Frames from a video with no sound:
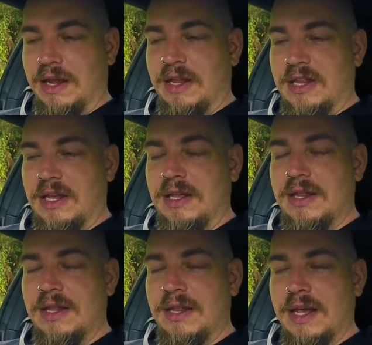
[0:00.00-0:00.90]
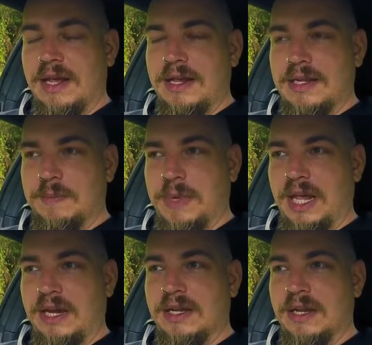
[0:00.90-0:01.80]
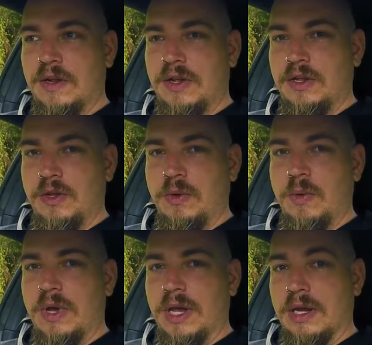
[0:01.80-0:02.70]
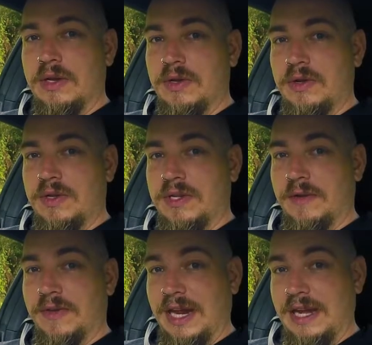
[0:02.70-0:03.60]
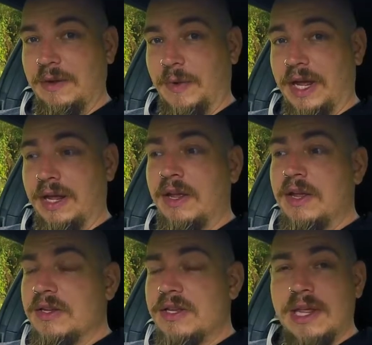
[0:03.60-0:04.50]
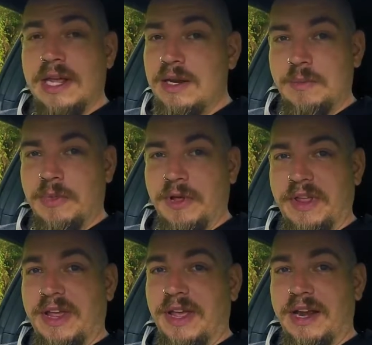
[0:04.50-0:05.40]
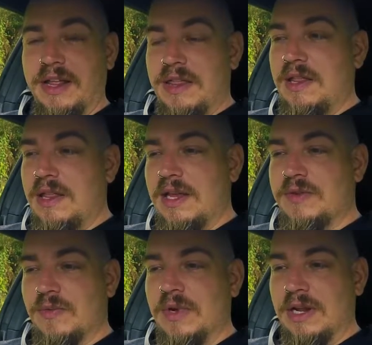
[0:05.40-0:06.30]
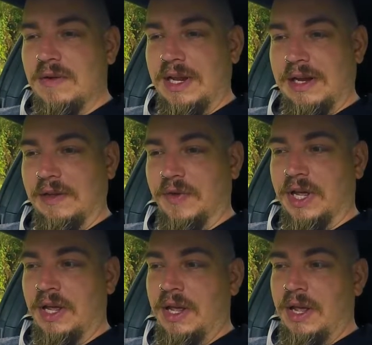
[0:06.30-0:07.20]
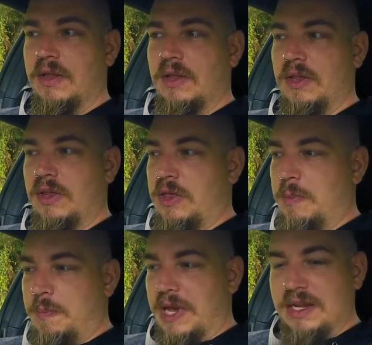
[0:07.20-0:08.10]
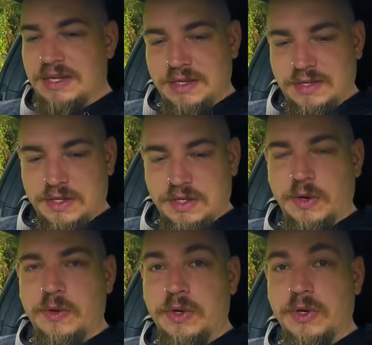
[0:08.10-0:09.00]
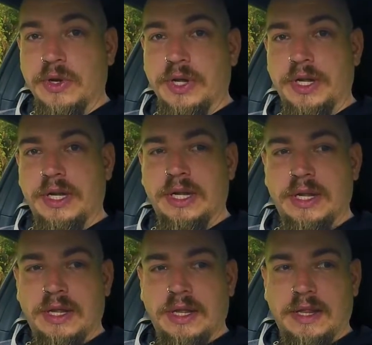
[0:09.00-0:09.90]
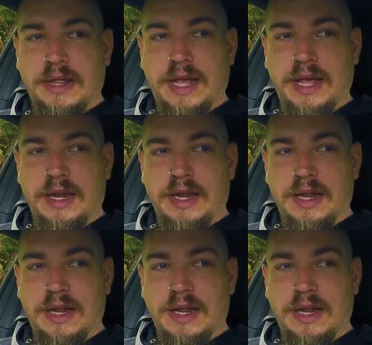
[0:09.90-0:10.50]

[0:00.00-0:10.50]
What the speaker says: I think that they expect you are going to do yourself anyway, so they didn't bother. And I think that that's really, really clever. The base is so good that